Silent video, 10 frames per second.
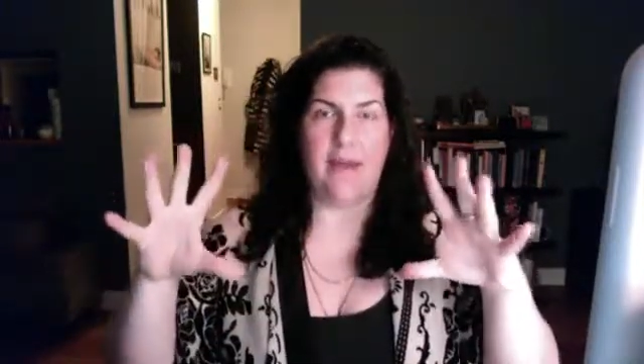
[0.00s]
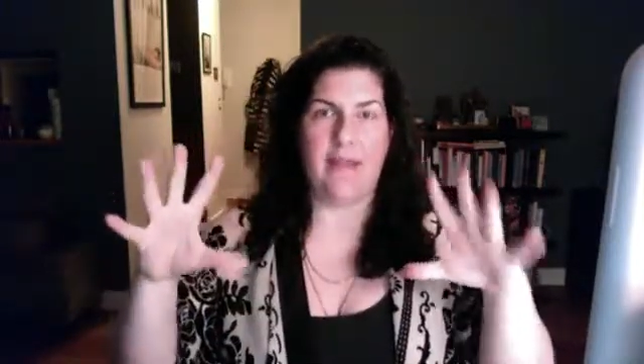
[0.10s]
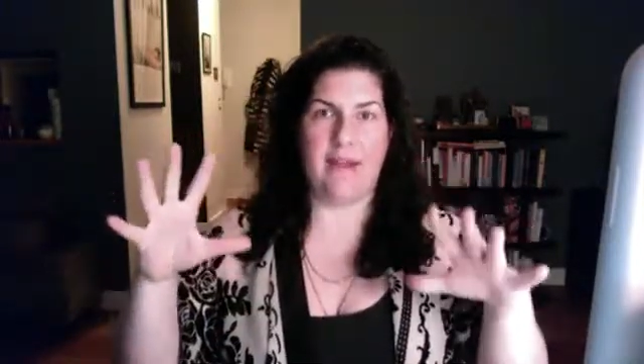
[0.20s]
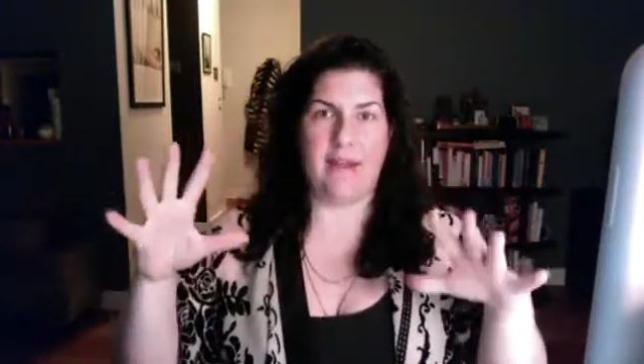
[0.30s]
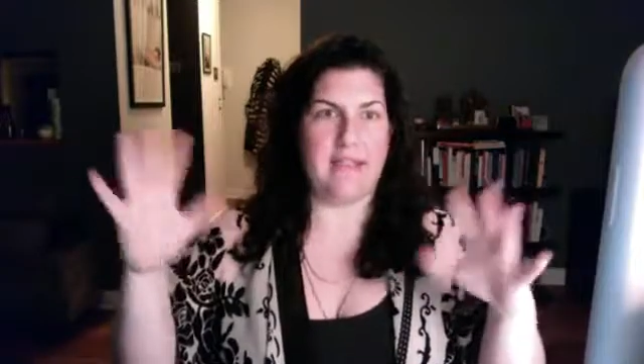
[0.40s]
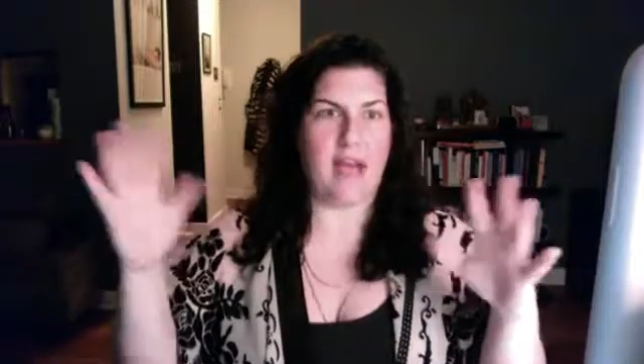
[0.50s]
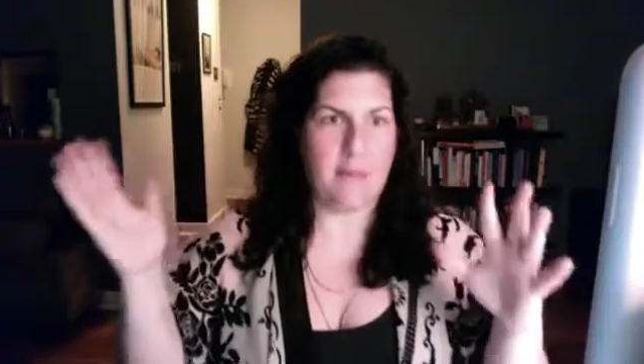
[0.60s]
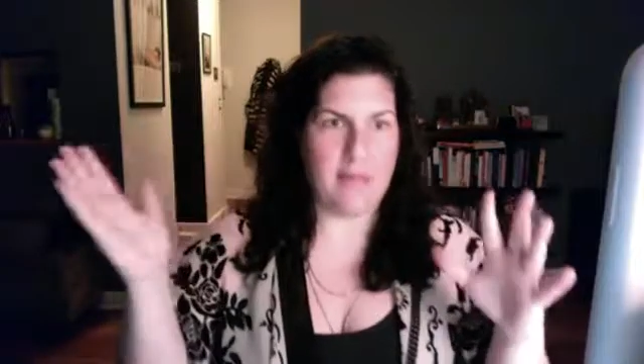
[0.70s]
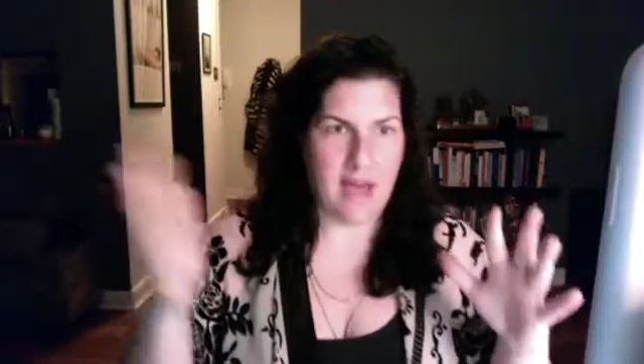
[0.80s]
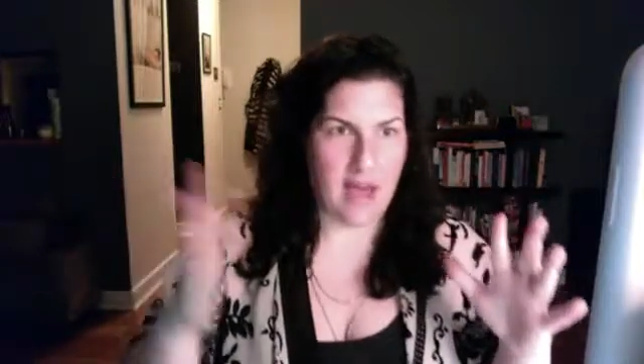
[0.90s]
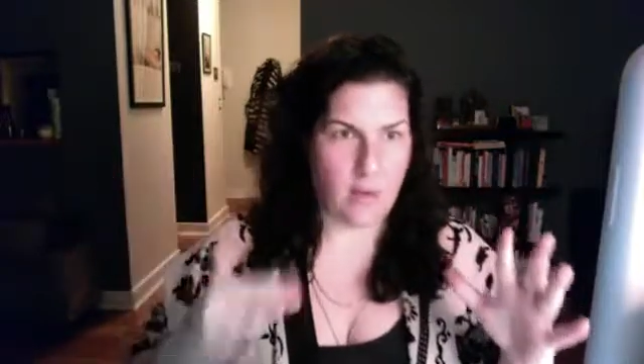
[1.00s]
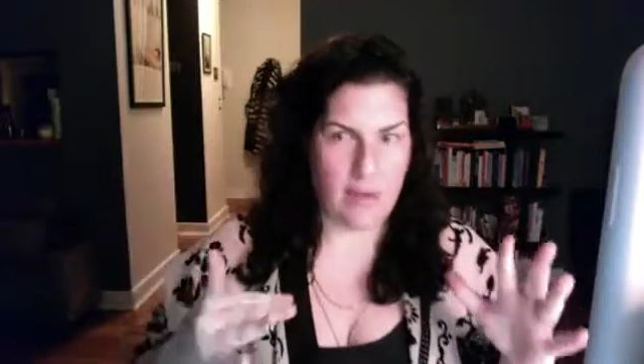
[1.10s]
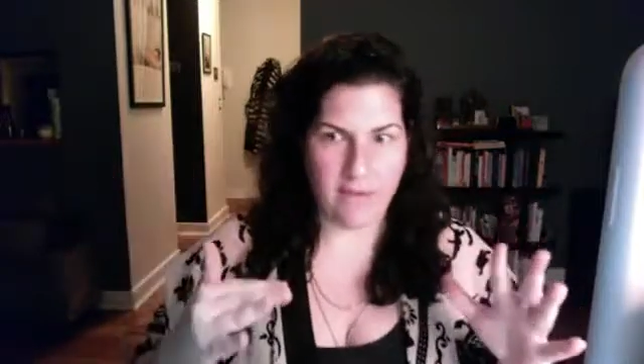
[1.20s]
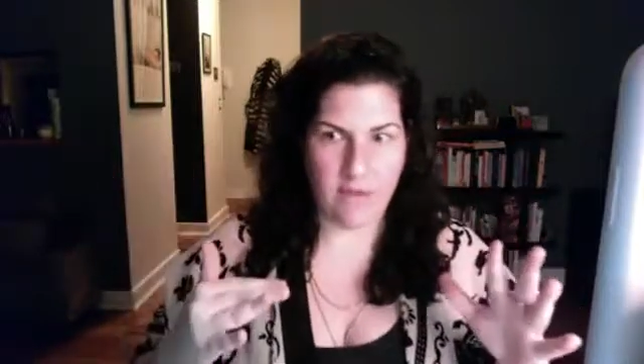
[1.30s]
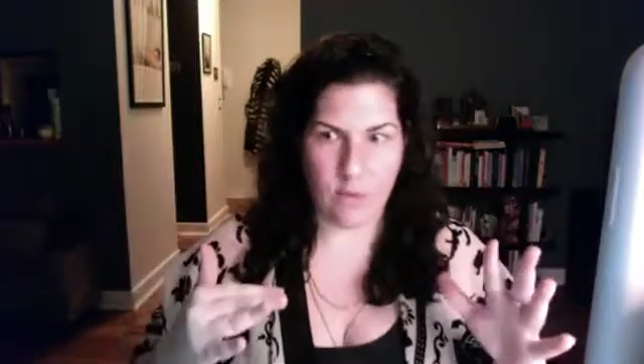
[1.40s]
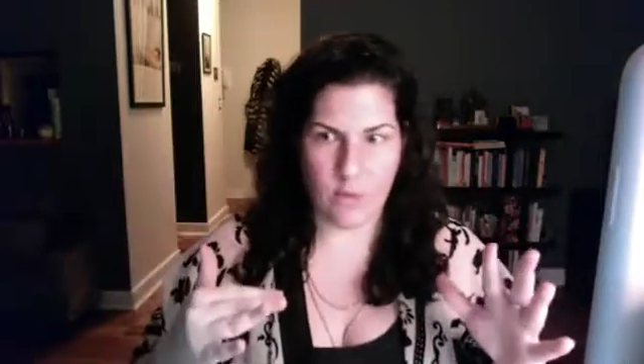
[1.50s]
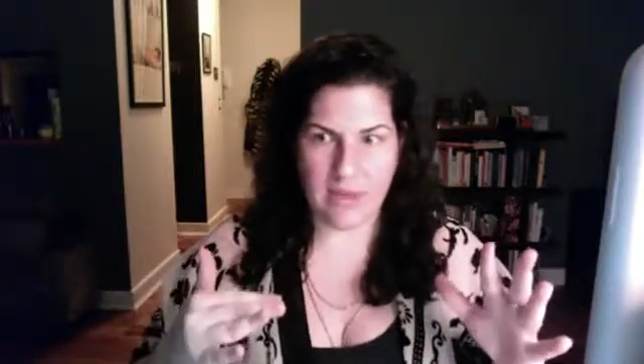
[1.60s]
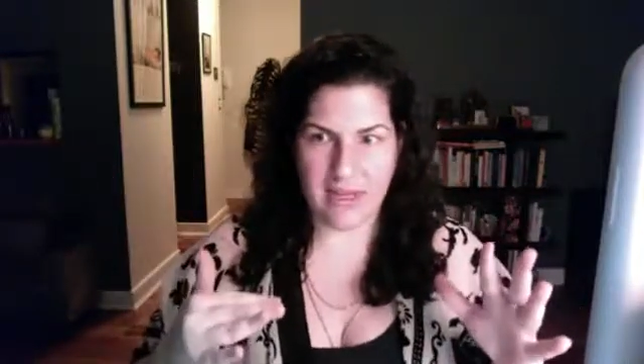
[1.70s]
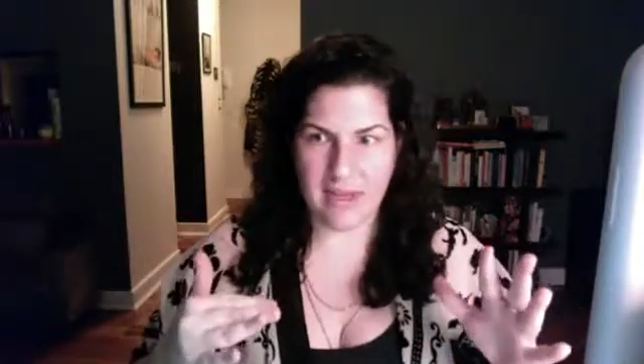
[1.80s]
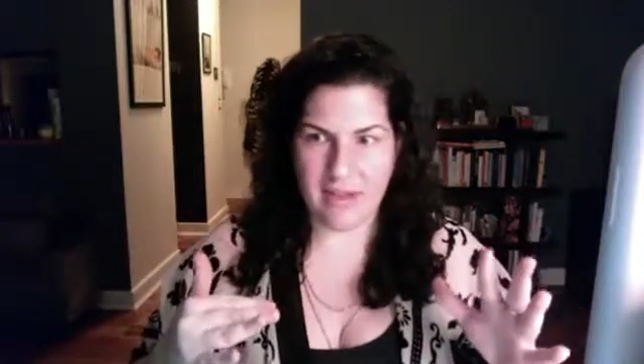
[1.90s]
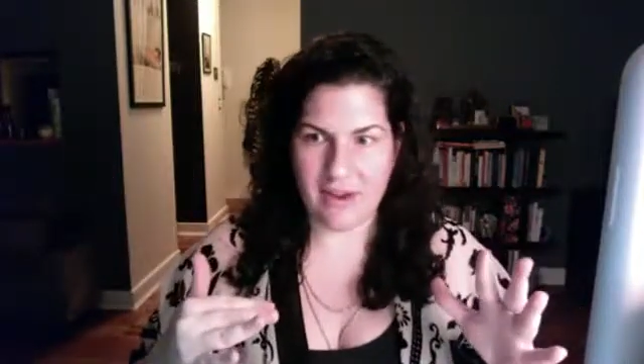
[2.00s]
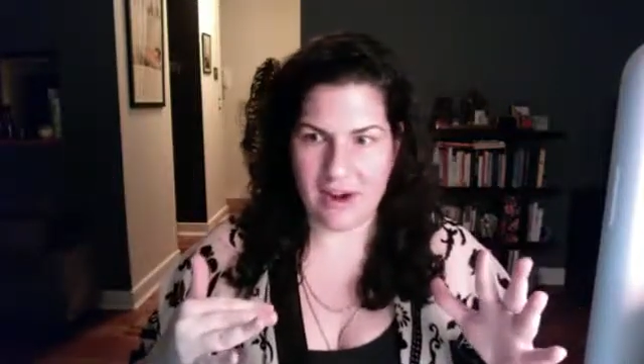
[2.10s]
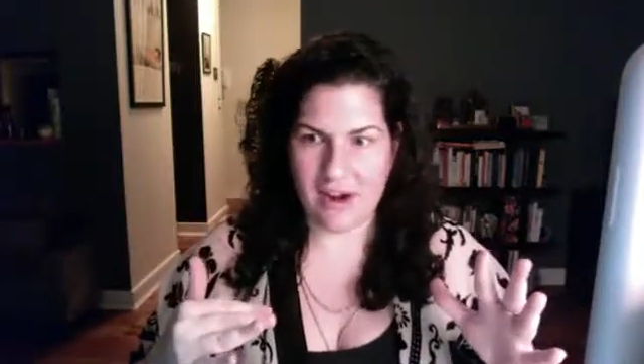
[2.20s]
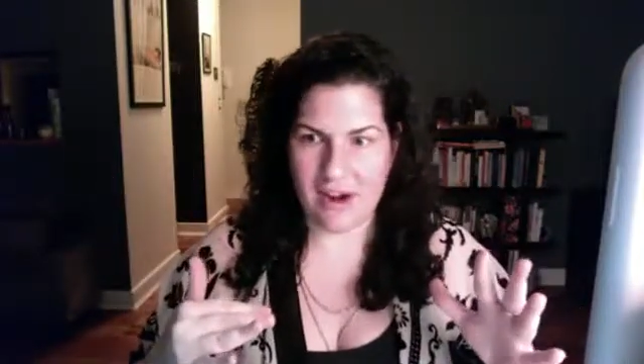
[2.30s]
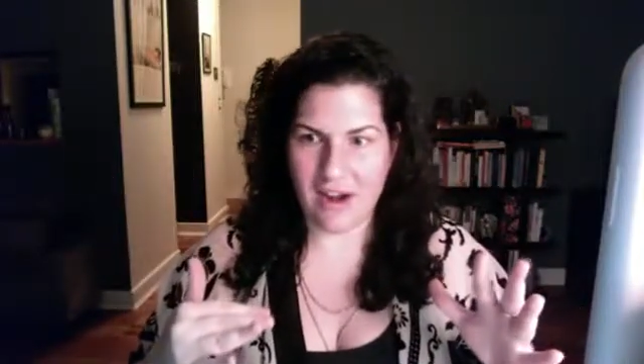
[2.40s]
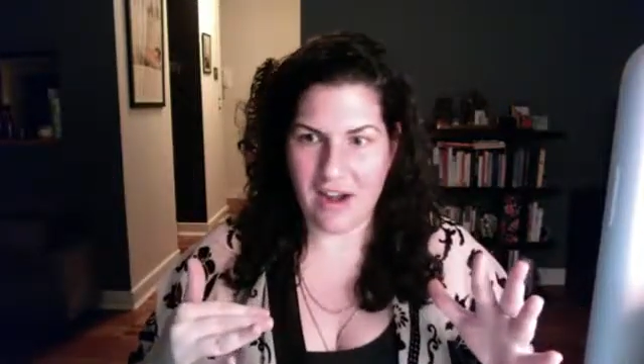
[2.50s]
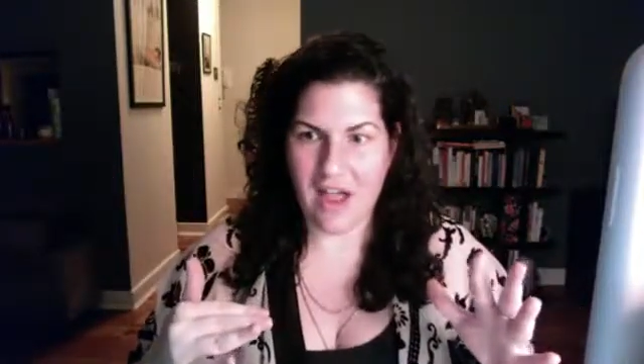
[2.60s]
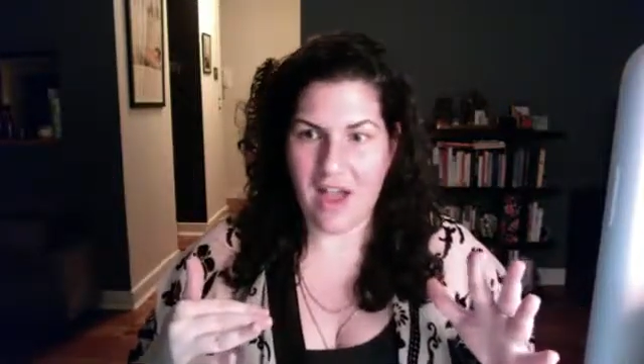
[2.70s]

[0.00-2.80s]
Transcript: And then on top of that, we have the wounded healer.